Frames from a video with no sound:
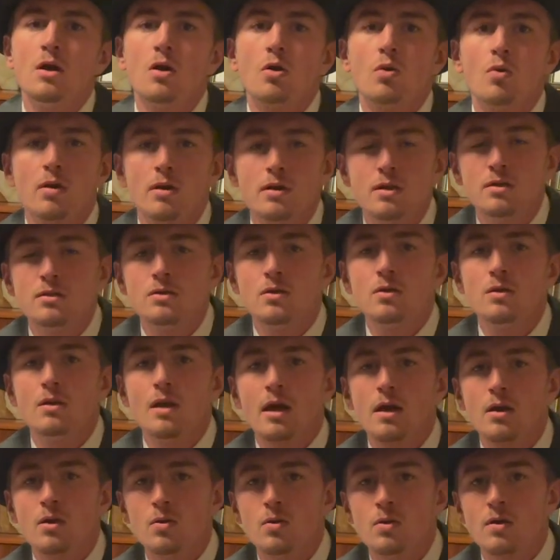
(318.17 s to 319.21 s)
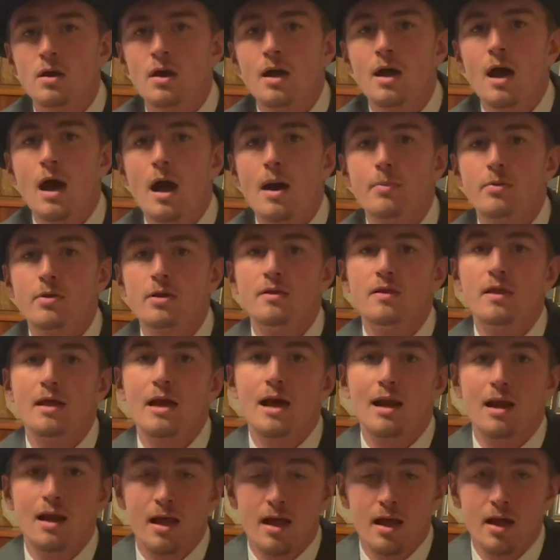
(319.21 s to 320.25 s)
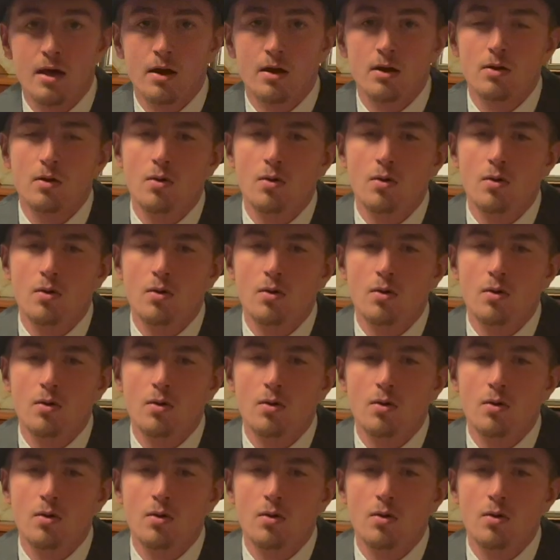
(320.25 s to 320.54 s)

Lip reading: Juanito Langura Aprende a Leer,